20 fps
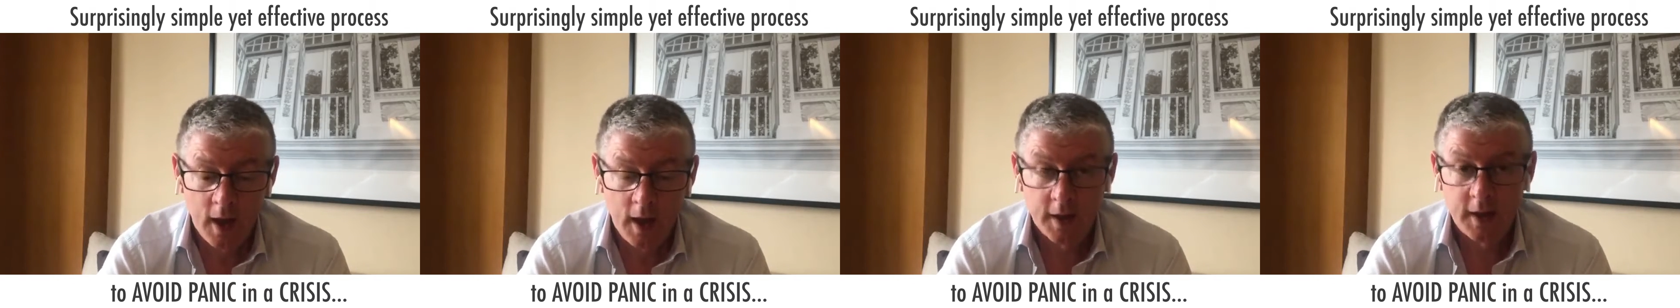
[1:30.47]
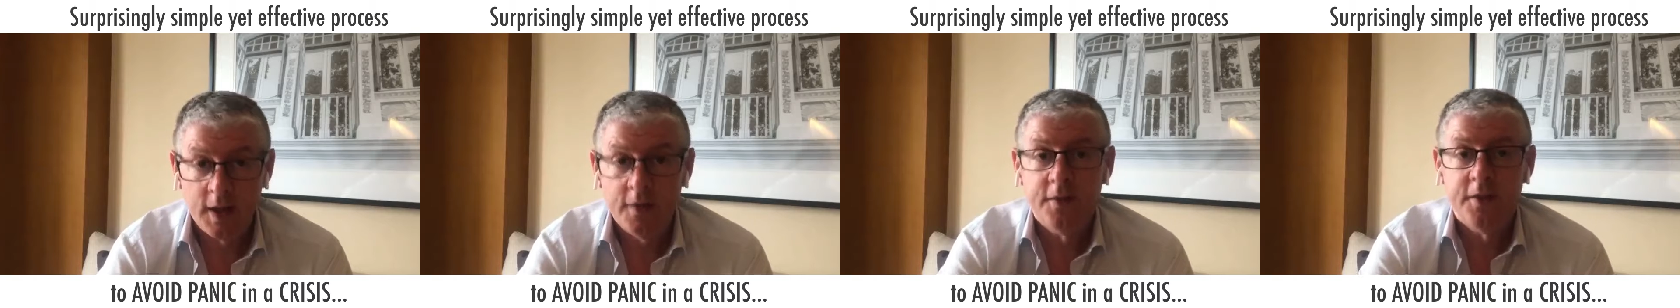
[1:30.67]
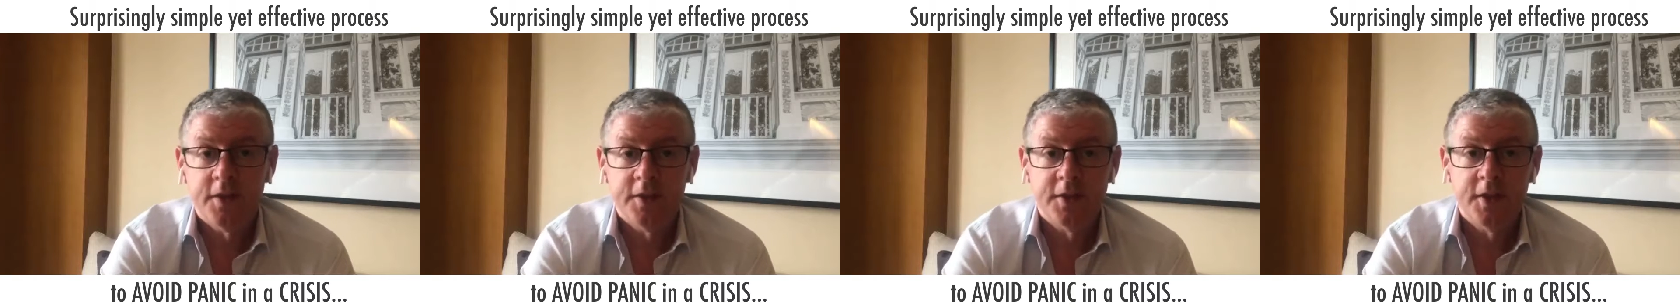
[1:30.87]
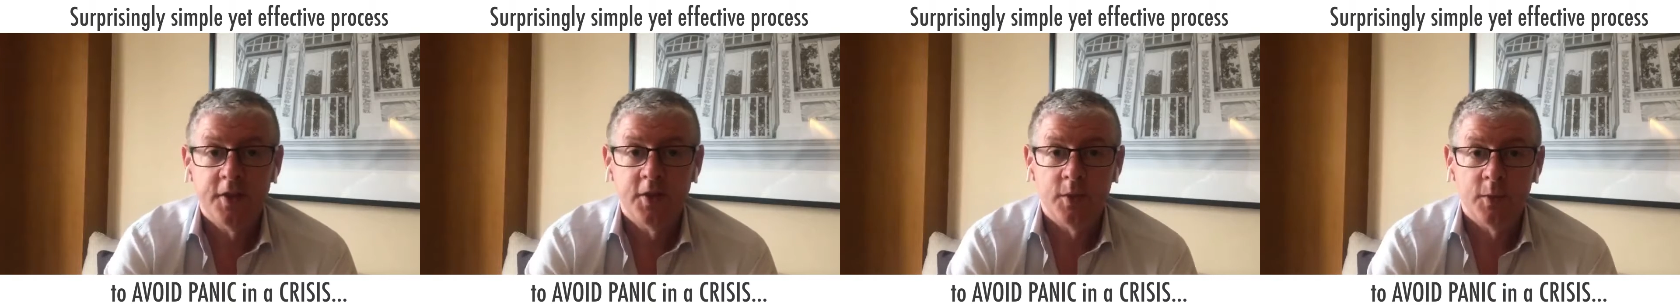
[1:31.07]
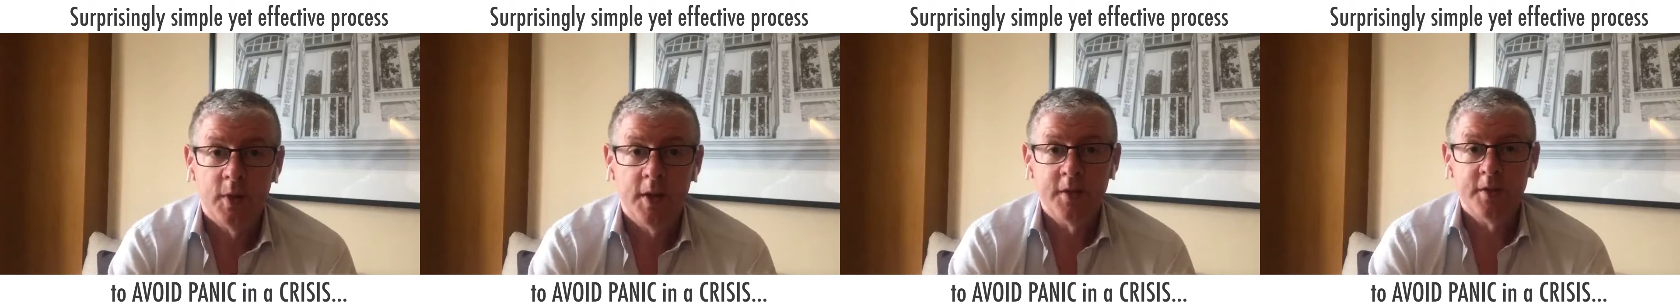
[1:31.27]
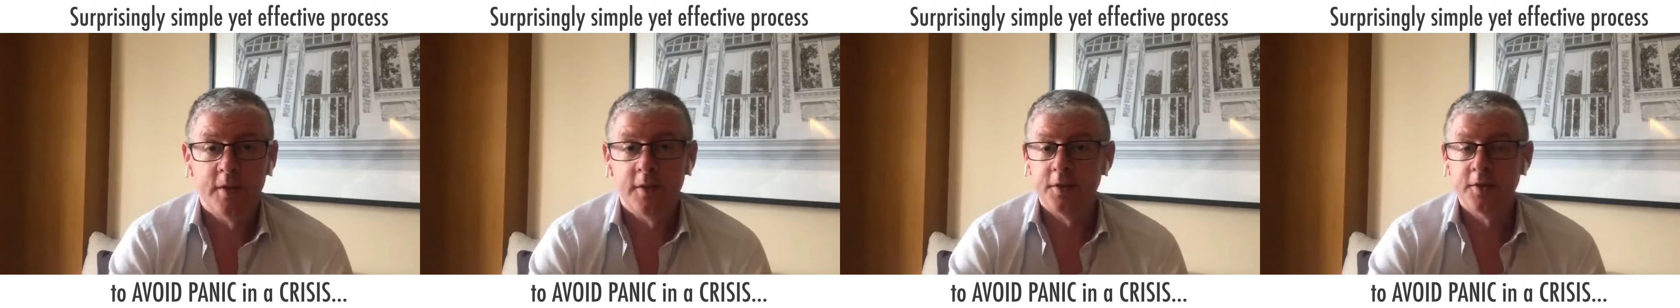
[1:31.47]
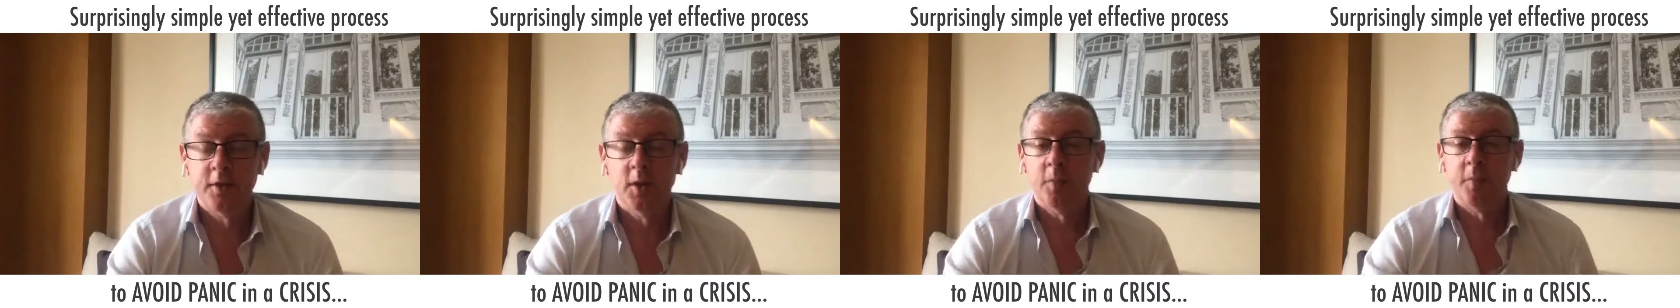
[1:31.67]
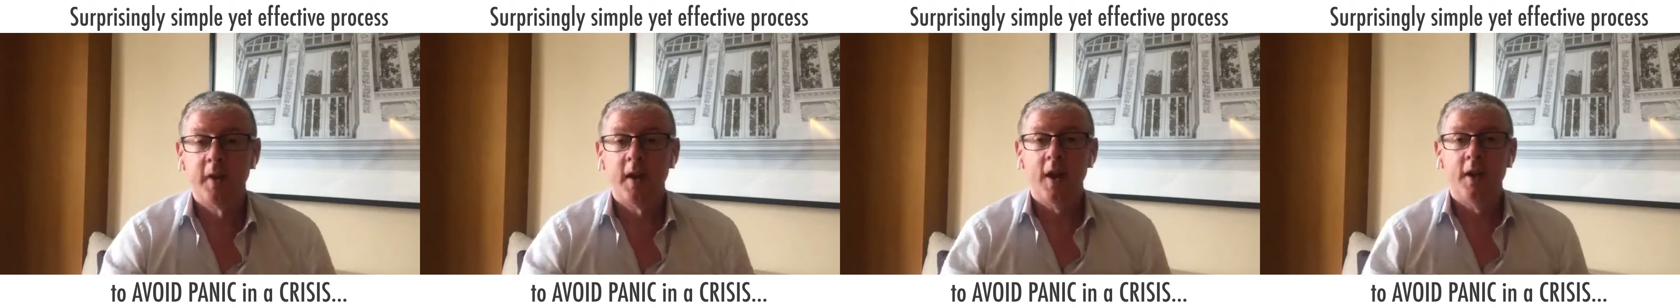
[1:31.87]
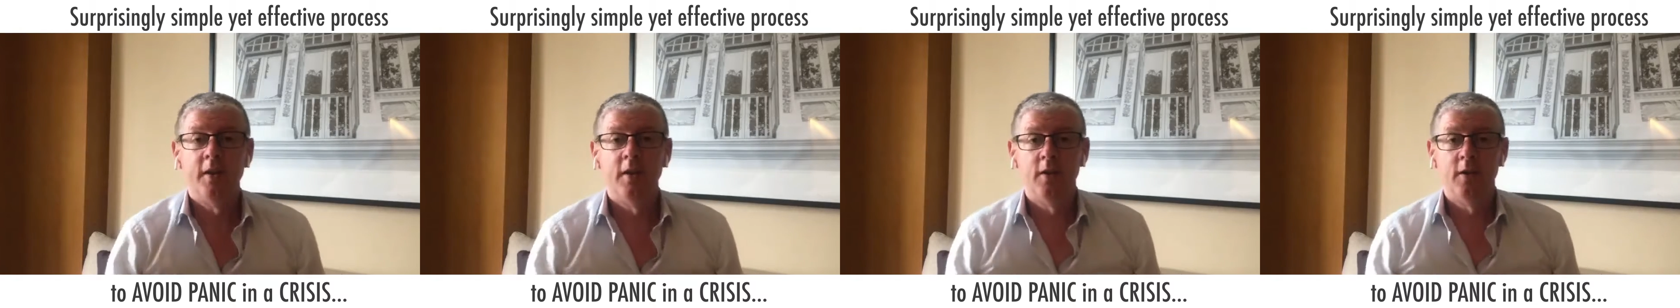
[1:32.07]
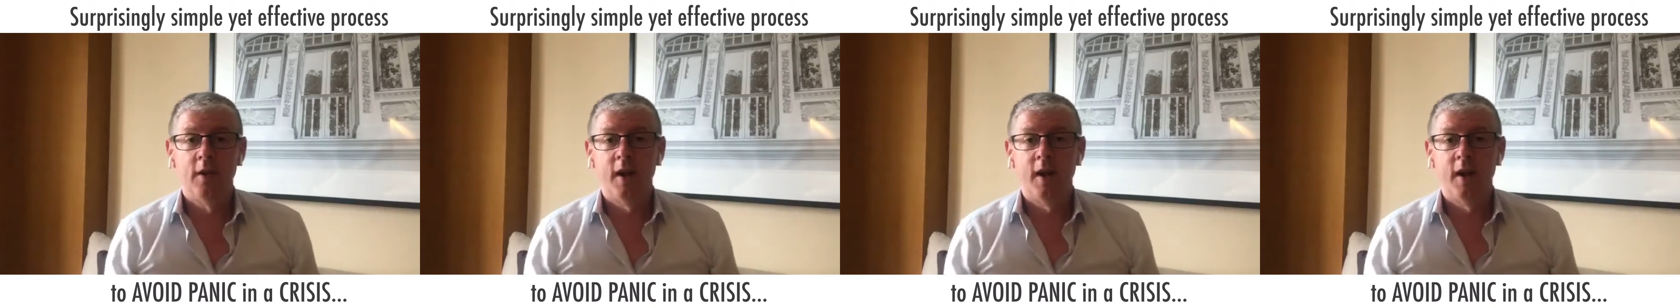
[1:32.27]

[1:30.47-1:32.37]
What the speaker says: Given the situation. There's nobody I know.